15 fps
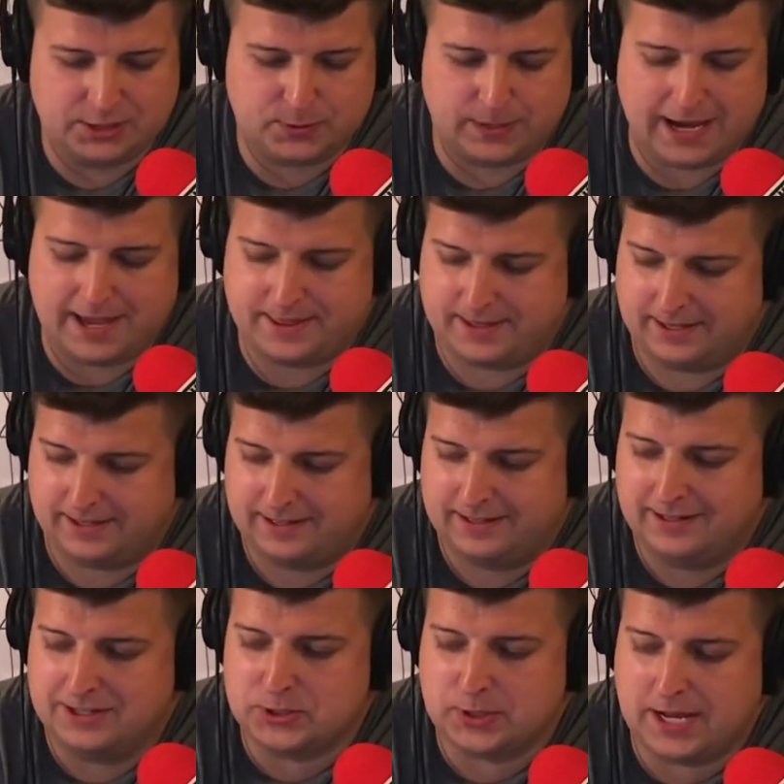Here's what I
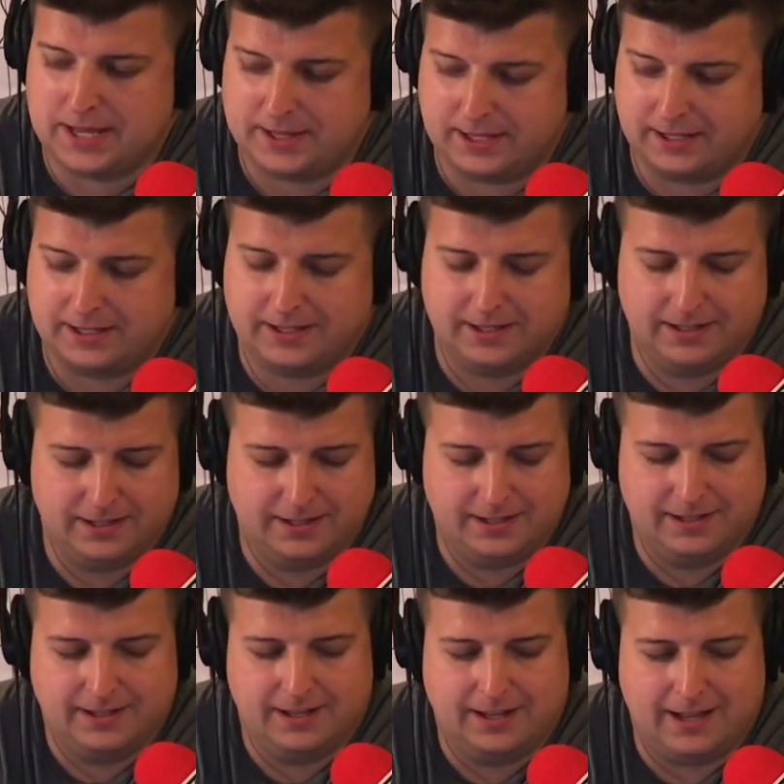think. Here's what I think.
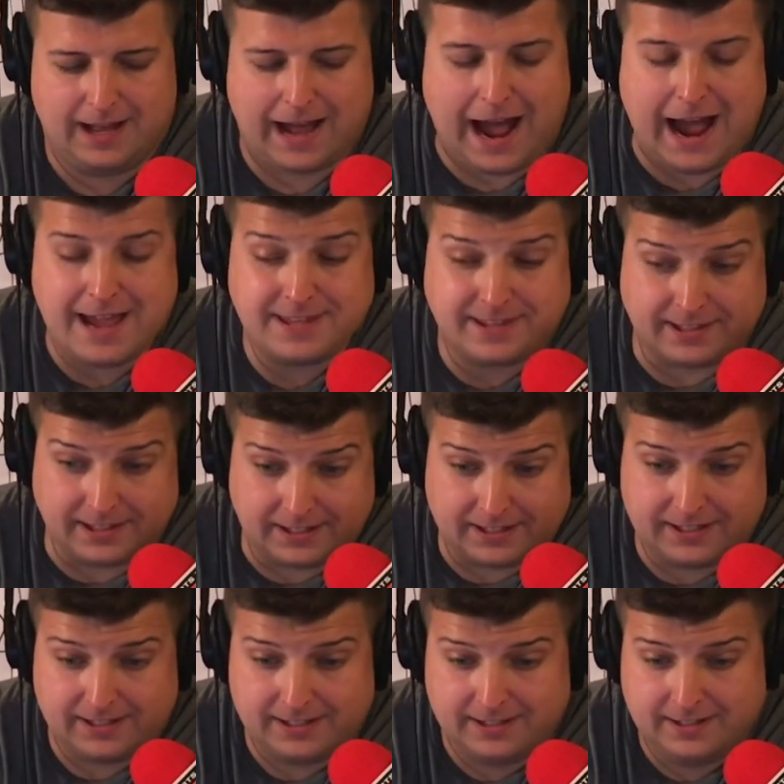I
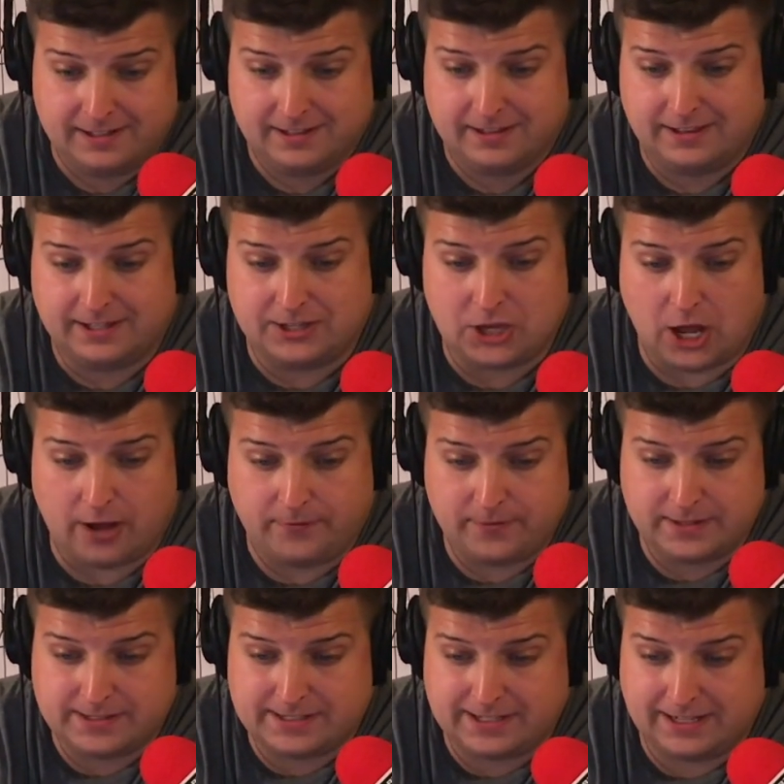think the
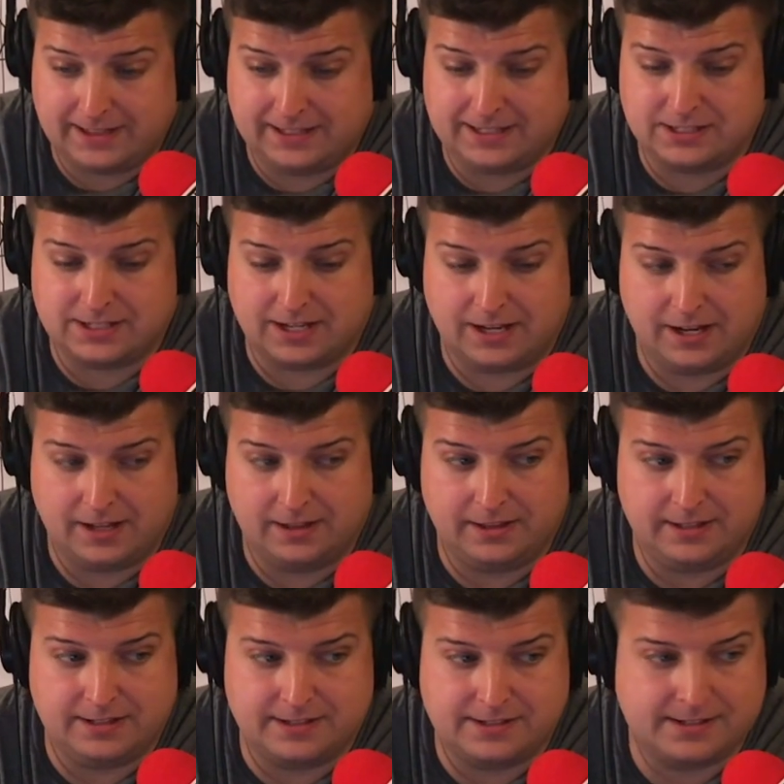Dolphins seeing these
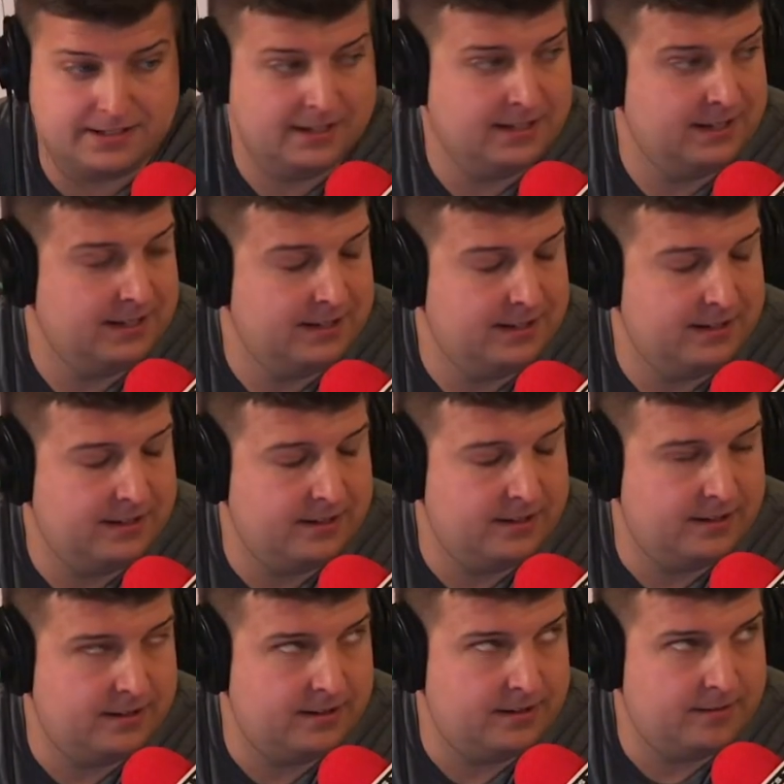uh, these
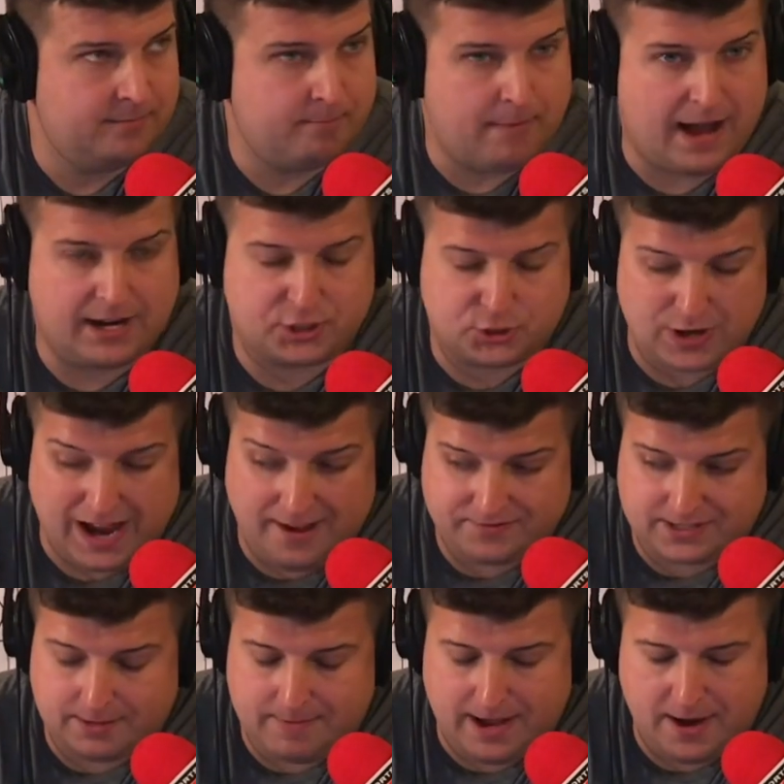mock
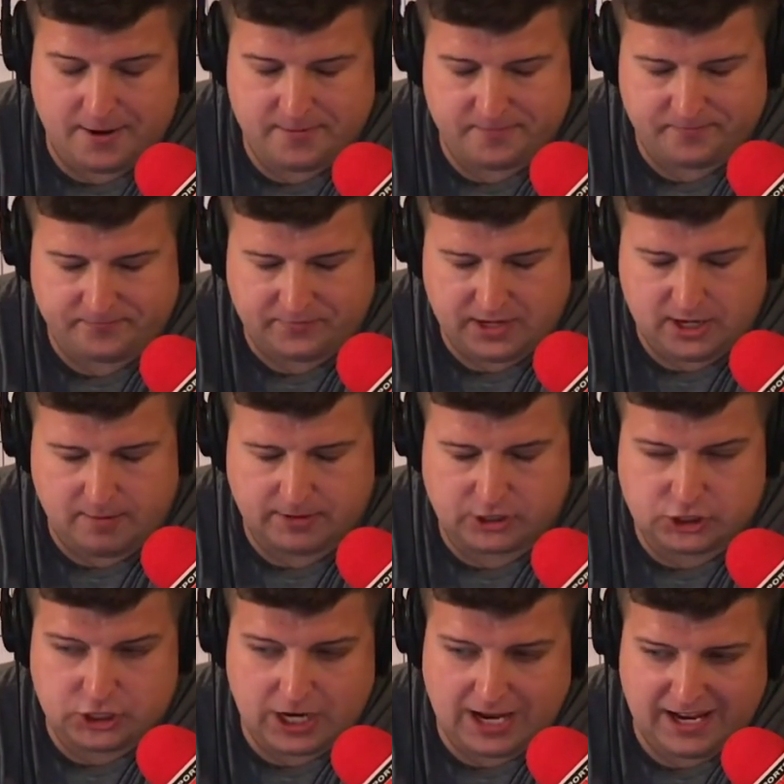drafts come out. You
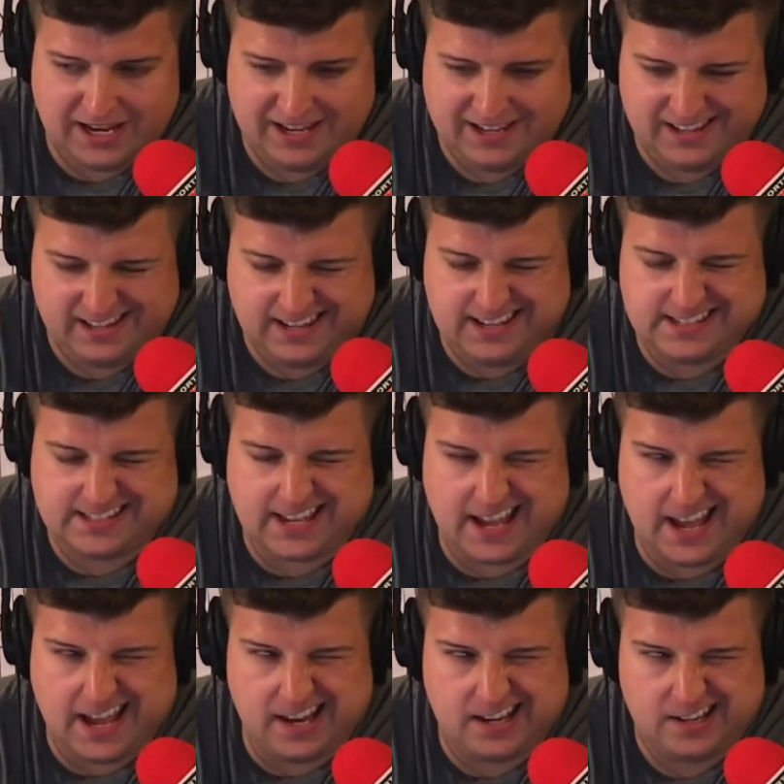know, McShay,
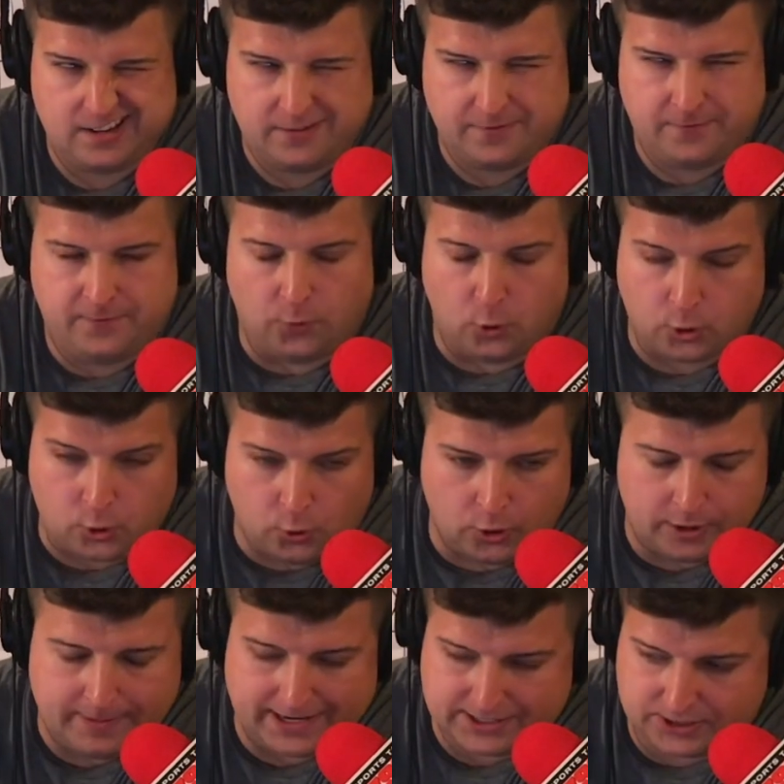he's got
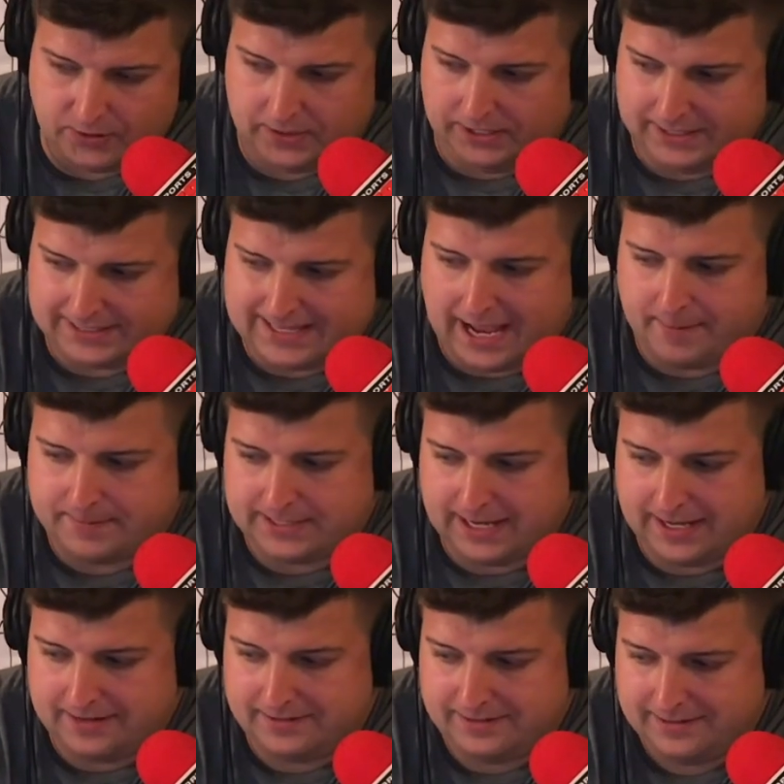four quarterbacks going in the
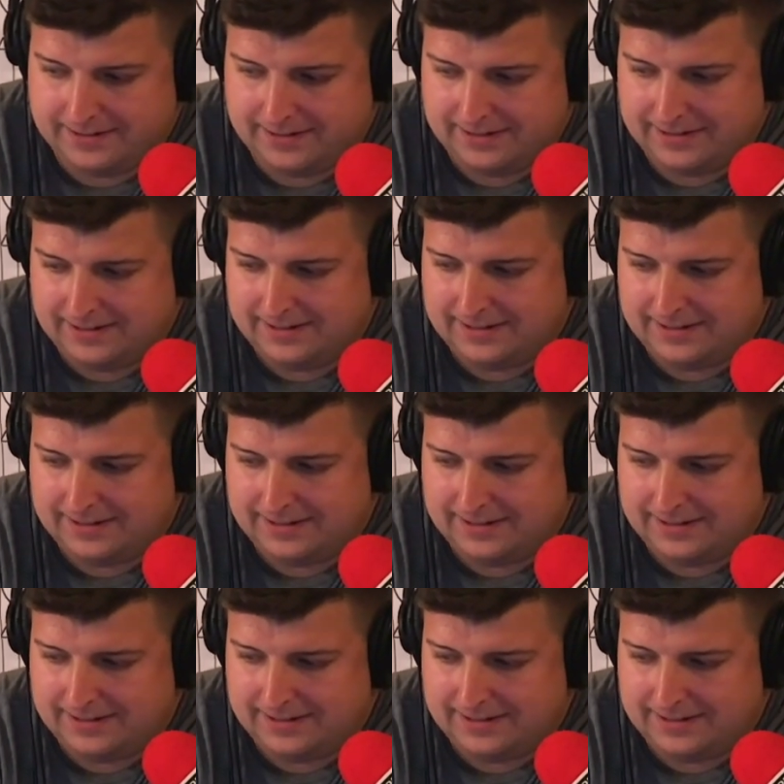top ten.